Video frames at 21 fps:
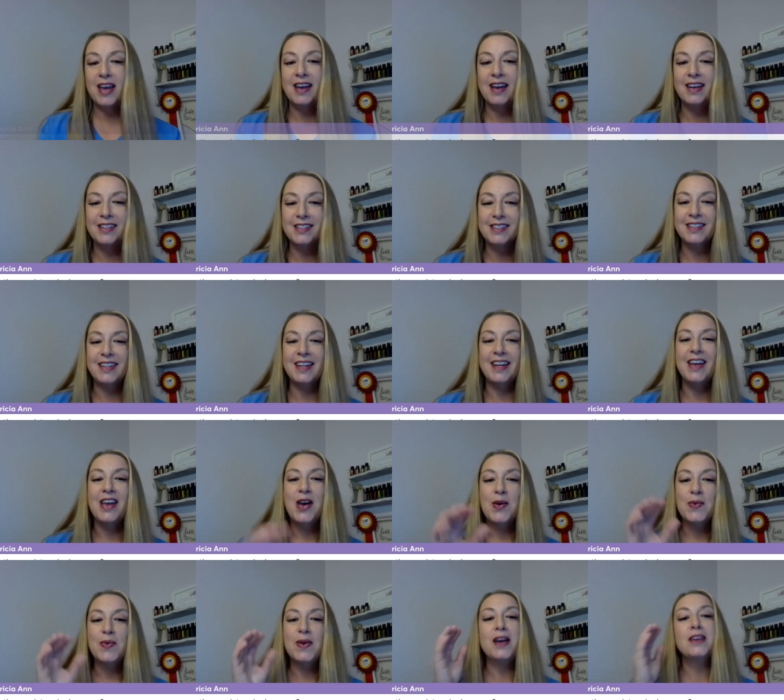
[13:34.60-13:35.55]
we actually
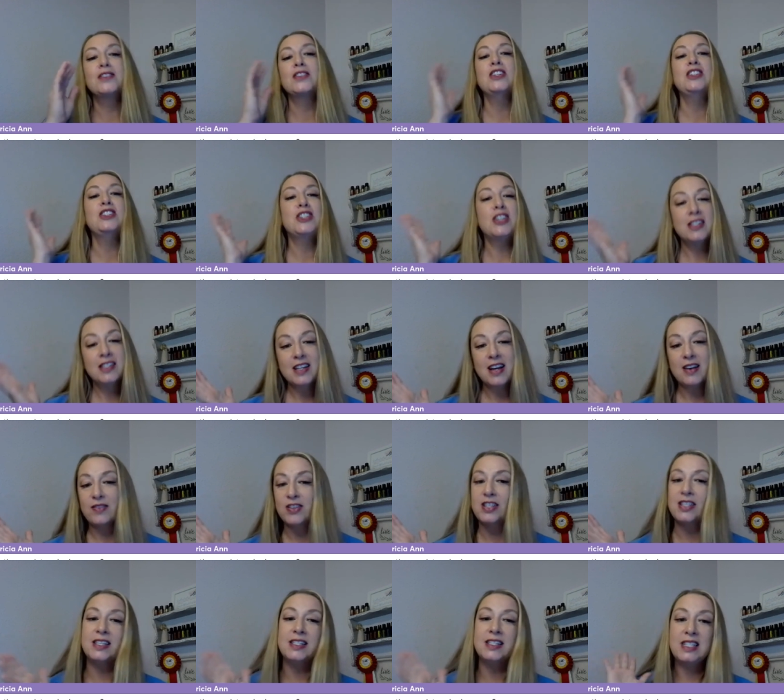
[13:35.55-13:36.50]
we actually just
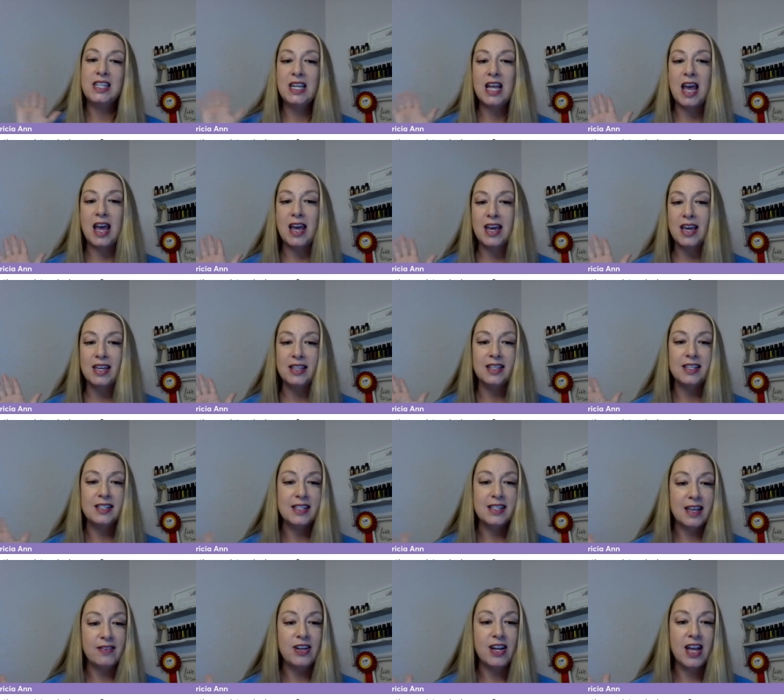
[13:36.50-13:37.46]
covered this today in
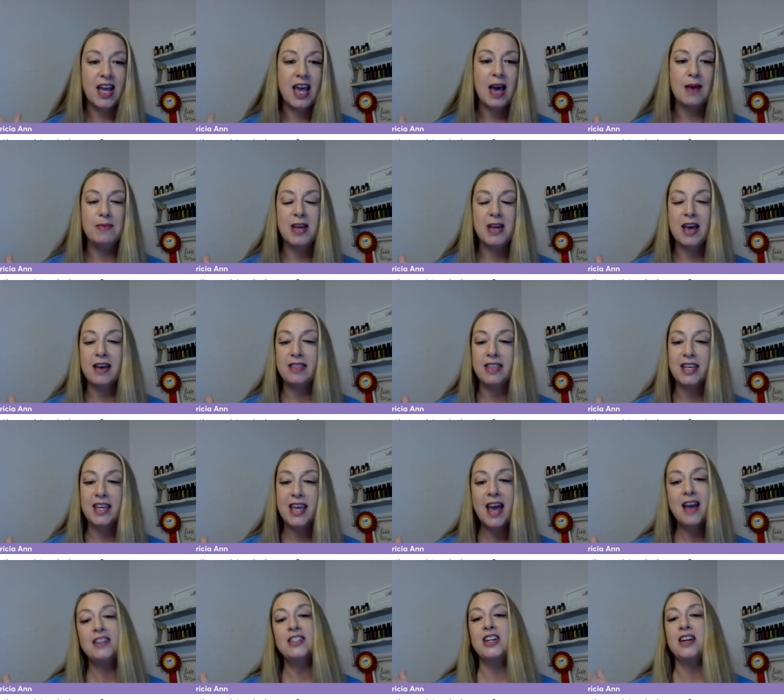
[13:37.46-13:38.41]
the seven day happy healthy
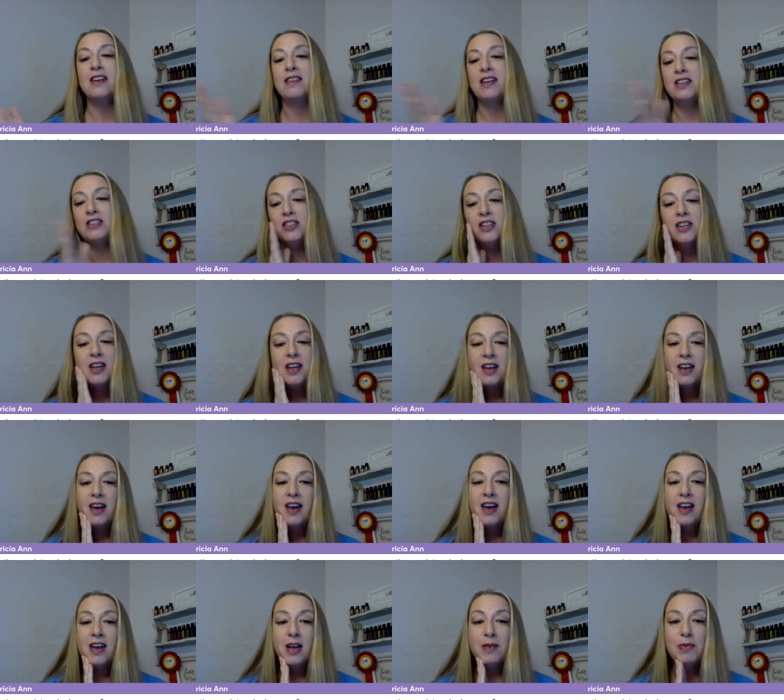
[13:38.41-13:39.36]
cat challenge.
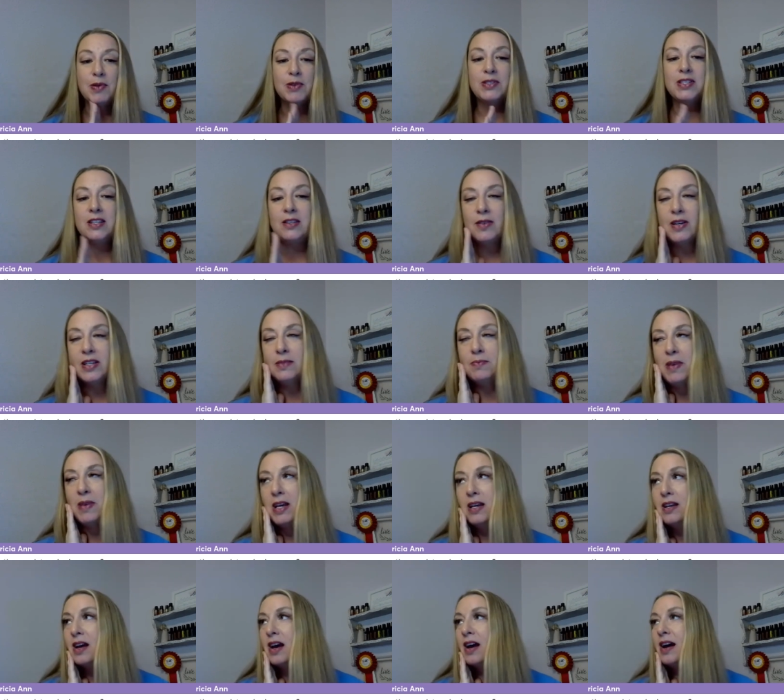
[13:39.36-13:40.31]
Uh, I posted the
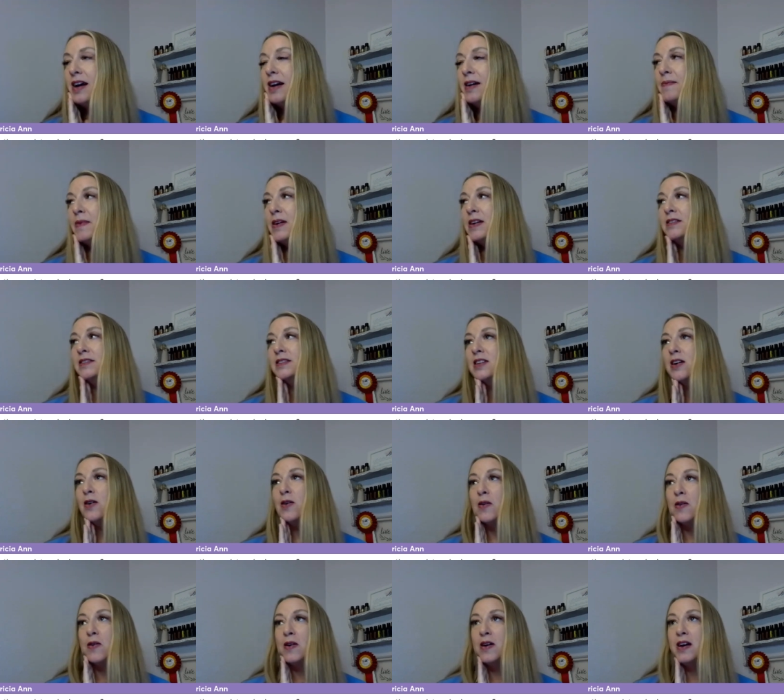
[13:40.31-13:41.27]
recipe. Um,
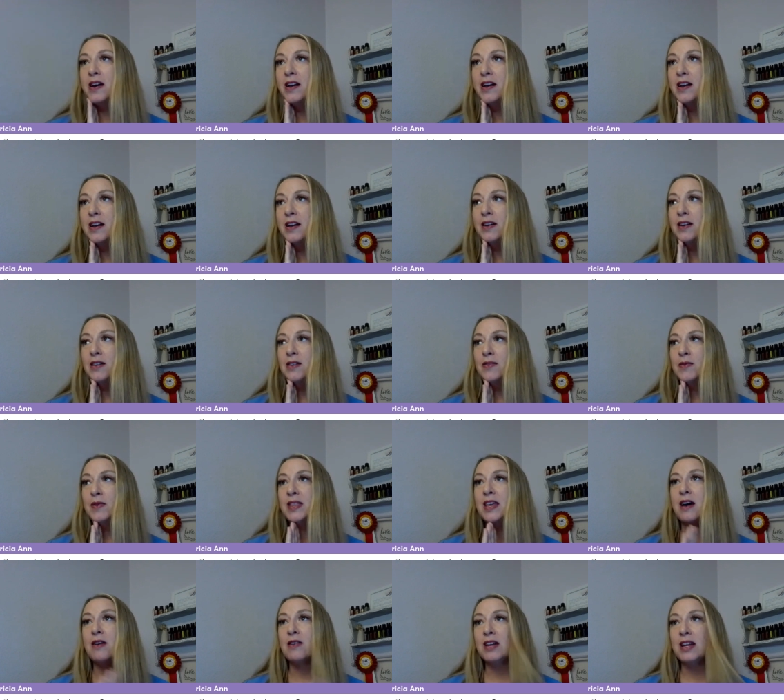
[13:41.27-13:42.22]
so eh,
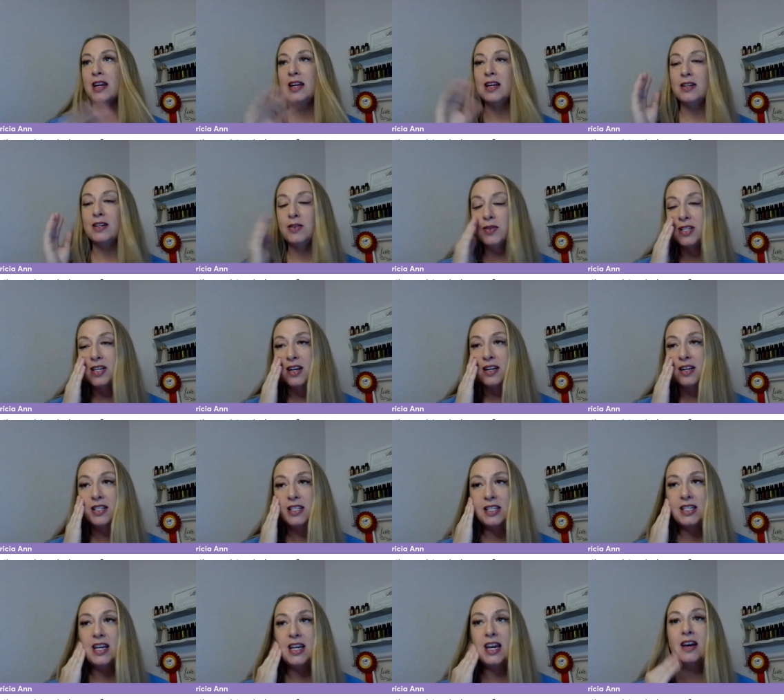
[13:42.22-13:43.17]
without getting into a ton
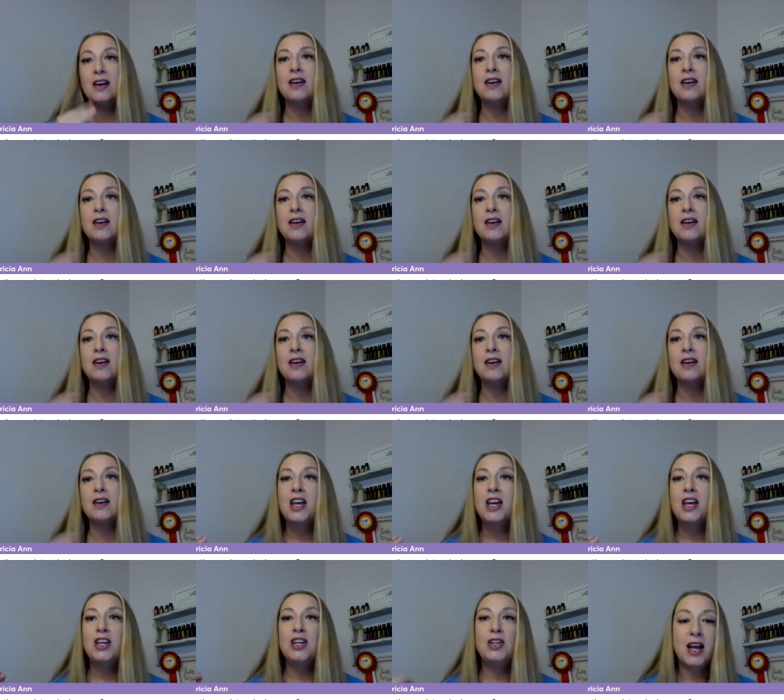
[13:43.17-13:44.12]
of detail,
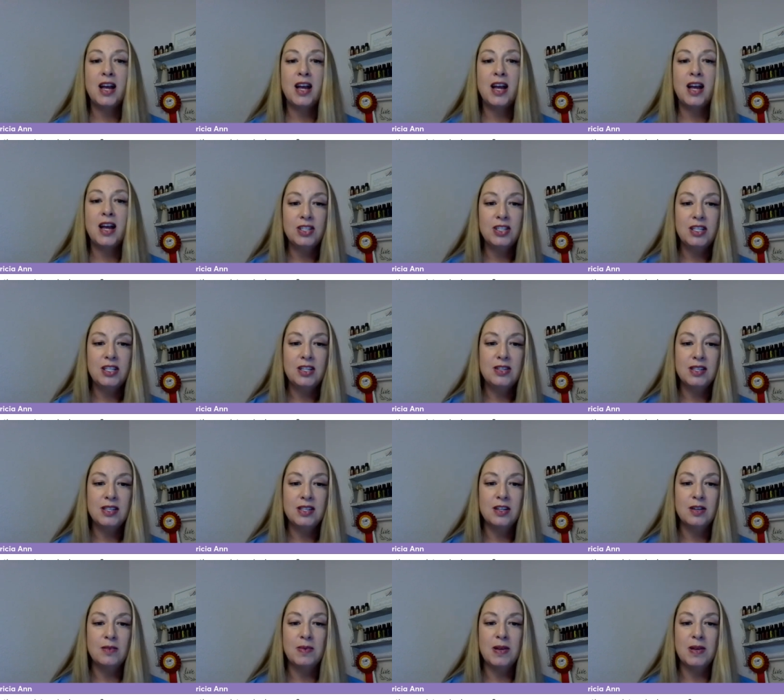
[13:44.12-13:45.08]
you can actually use a
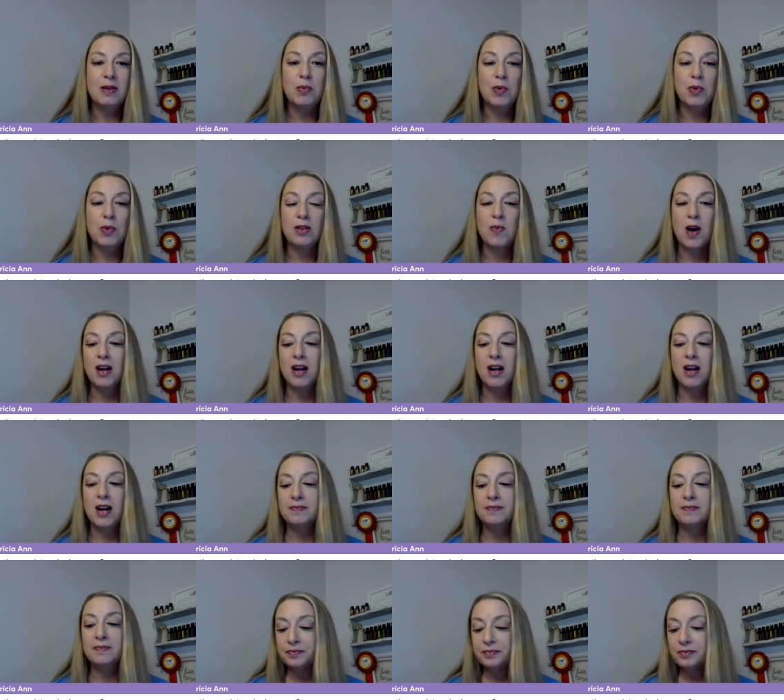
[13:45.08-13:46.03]
little bit of boiled
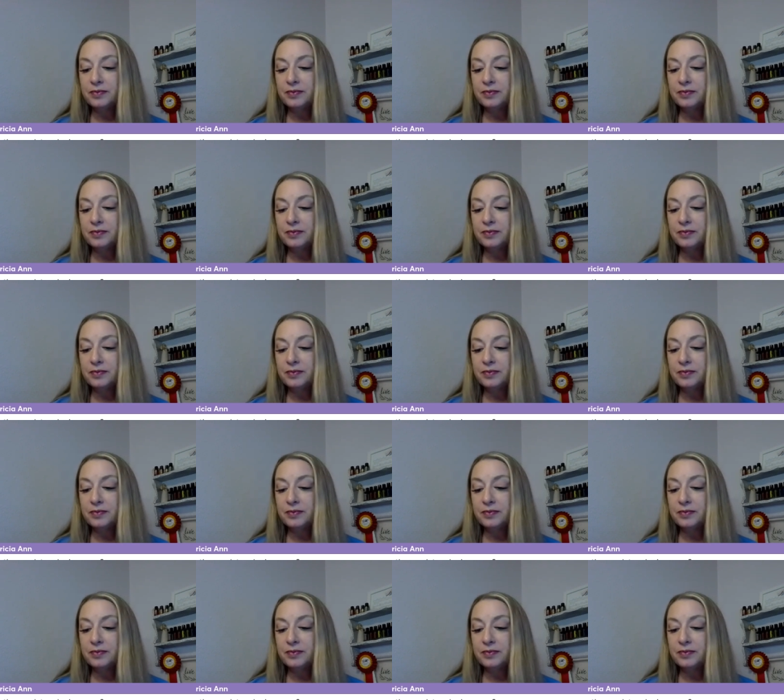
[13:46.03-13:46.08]
water